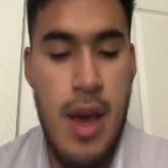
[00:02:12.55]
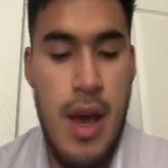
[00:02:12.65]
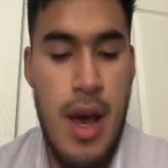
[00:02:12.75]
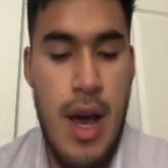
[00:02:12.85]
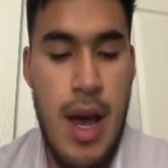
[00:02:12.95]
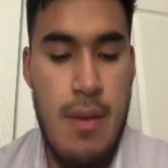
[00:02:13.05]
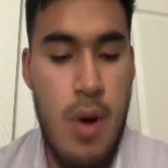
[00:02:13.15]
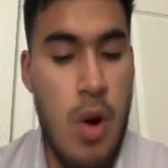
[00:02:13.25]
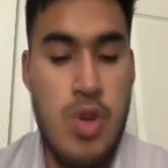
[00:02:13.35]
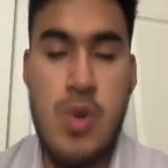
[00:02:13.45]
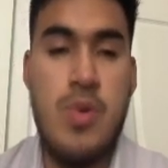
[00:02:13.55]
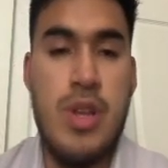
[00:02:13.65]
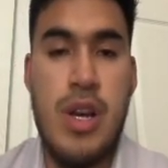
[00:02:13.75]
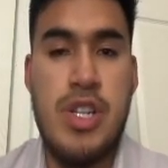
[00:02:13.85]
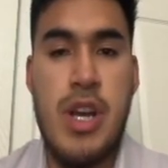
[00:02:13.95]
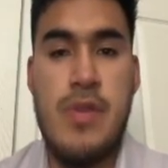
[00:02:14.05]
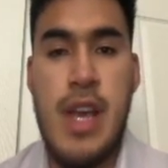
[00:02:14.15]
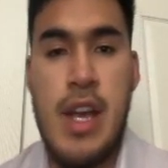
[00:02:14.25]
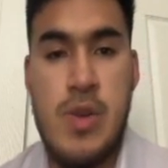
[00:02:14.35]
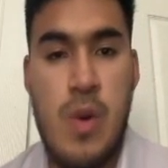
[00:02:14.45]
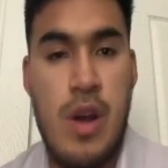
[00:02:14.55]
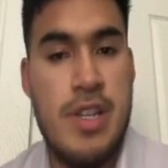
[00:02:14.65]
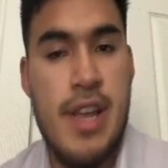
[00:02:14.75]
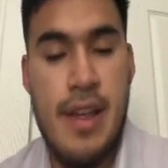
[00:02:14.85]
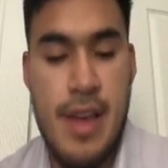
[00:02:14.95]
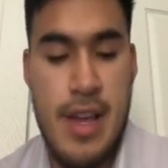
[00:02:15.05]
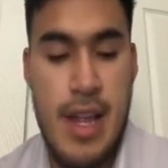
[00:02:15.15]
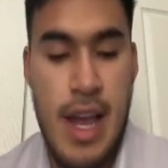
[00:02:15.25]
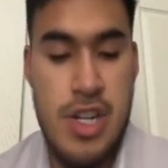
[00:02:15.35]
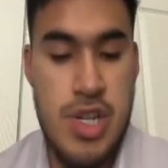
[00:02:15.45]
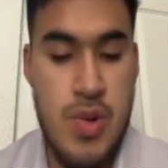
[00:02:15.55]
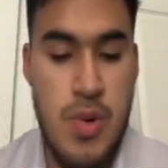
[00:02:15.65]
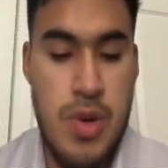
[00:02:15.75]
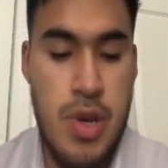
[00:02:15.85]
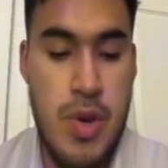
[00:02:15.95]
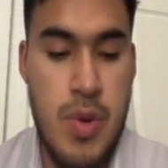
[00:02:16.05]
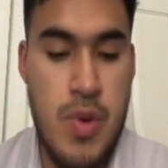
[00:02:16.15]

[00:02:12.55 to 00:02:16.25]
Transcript: Um, all scored touchdowns as well. Isaiah Likely actually scored two.